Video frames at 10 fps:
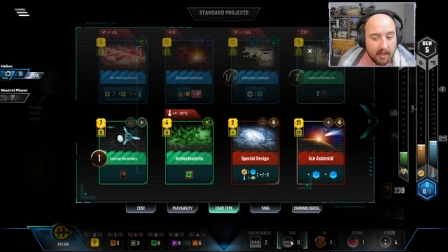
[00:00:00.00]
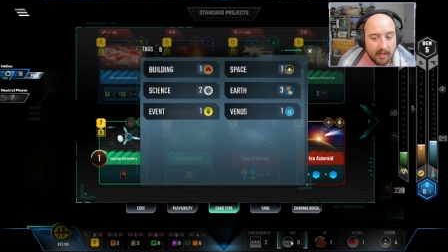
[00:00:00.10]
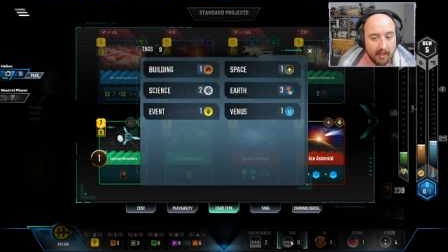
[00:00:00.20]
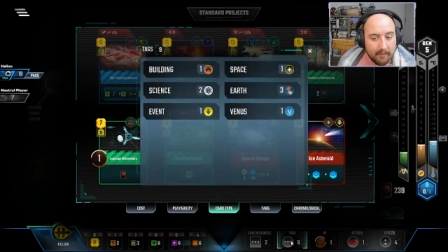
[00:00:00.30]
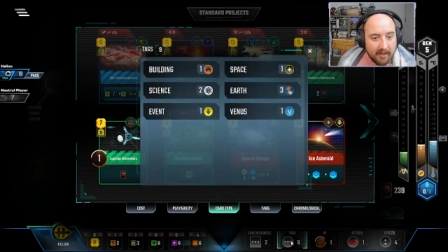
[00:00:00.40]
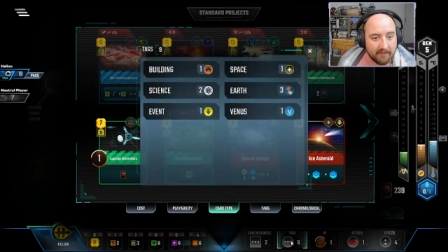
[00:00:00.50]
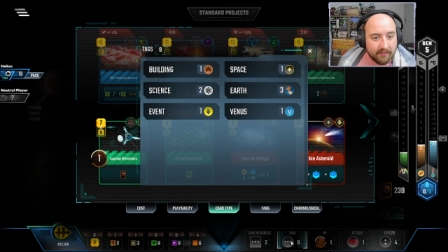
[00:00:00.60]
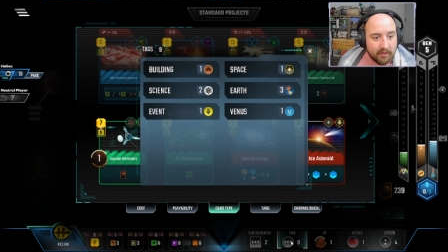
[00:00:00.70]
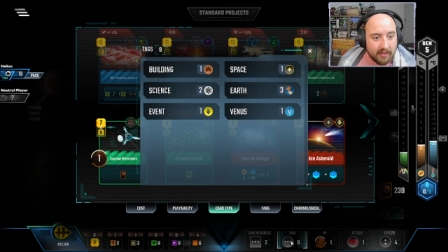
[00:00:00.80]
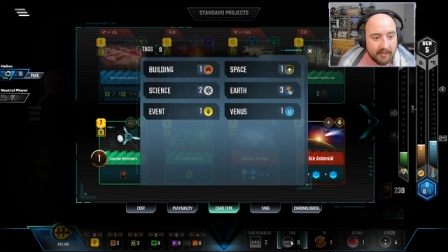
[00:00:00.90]
Um, I
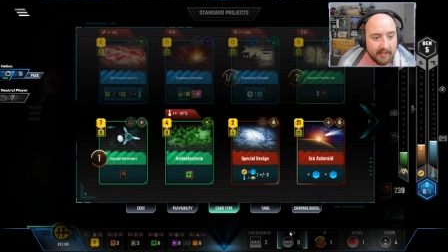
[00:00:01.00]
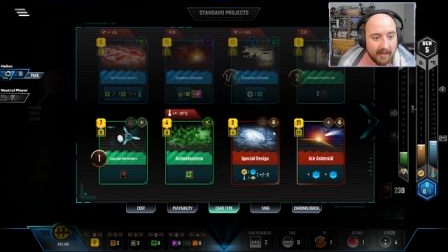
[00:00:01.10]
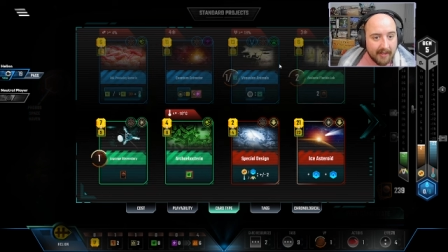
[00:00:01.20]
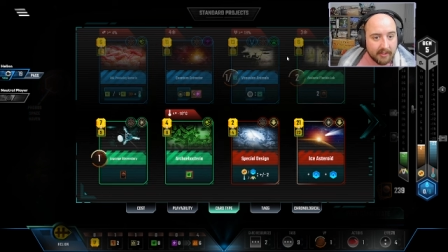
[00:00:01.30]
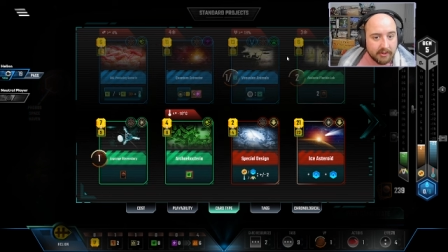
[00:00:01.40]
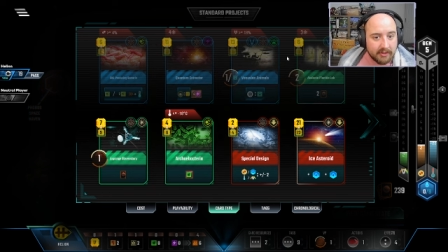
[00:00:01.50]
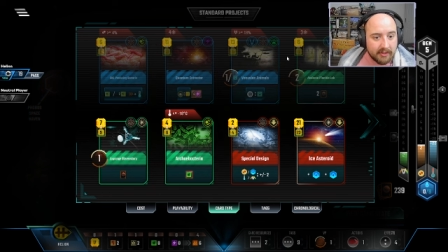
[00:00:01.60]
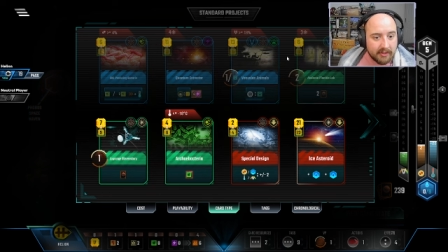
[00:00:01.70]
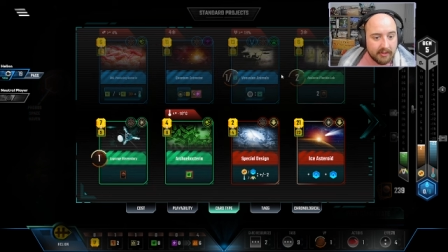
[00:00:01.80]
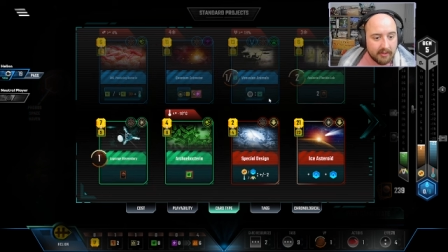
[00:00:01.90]
forgot that I
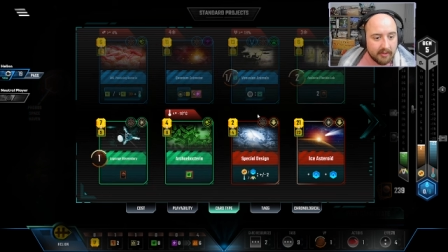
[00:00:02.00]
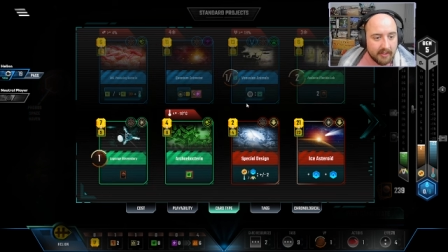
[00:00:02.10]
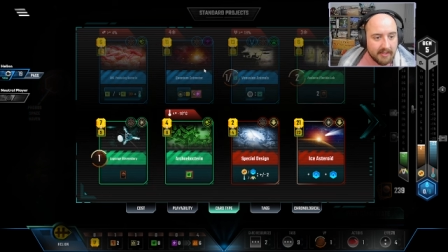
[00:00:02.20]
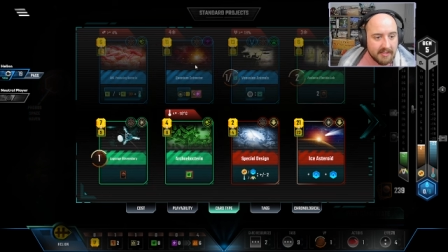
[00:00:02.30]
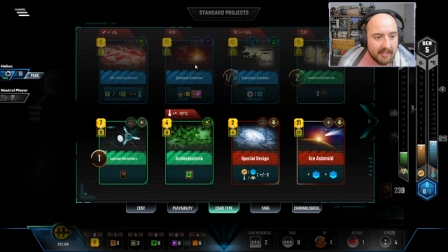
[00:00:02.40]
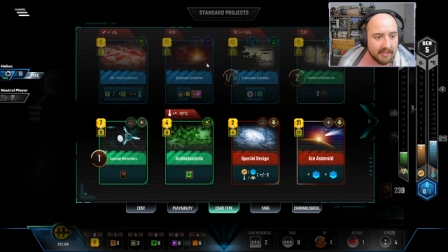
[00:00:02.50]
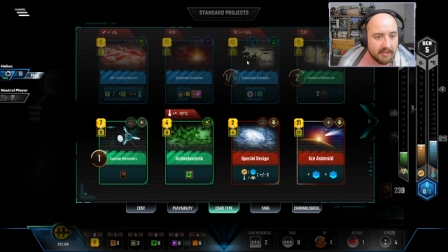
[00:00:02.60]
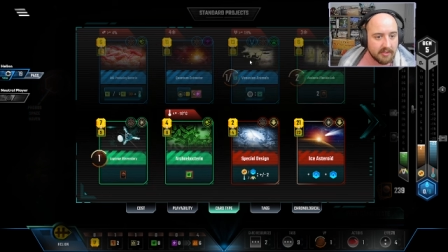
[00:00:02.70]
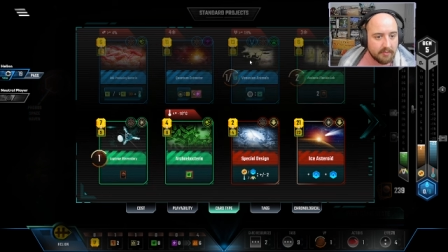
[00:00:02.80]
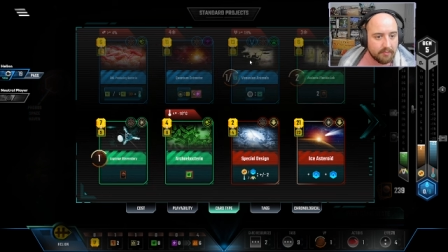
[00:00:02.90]
actually
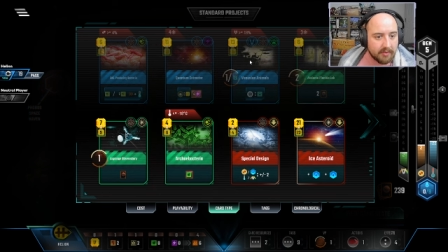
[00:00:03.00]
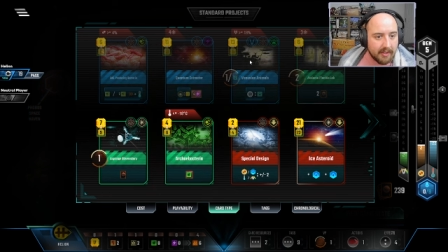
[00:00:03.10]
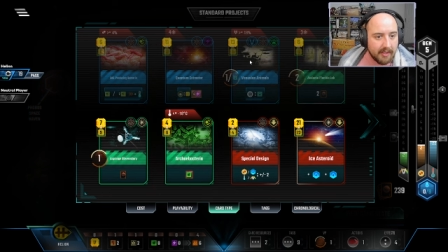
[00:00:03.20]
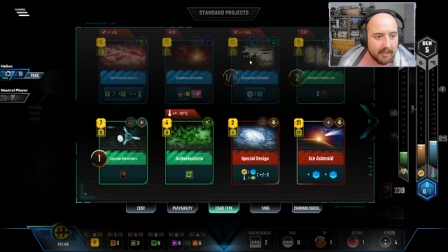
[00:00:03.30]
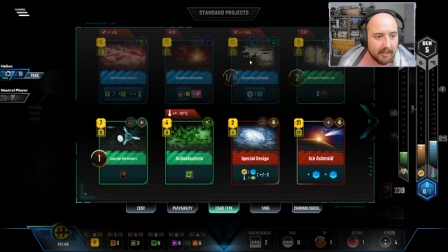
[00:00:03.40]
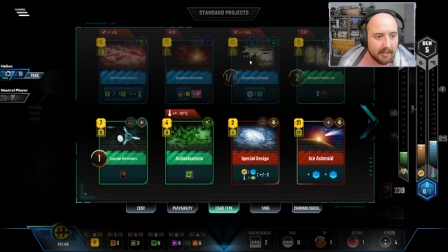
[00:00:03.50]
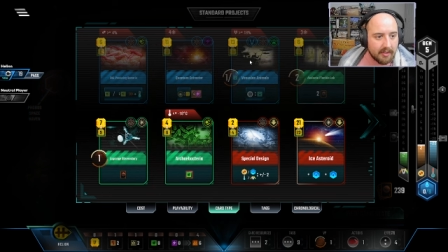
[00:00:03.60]
intended to play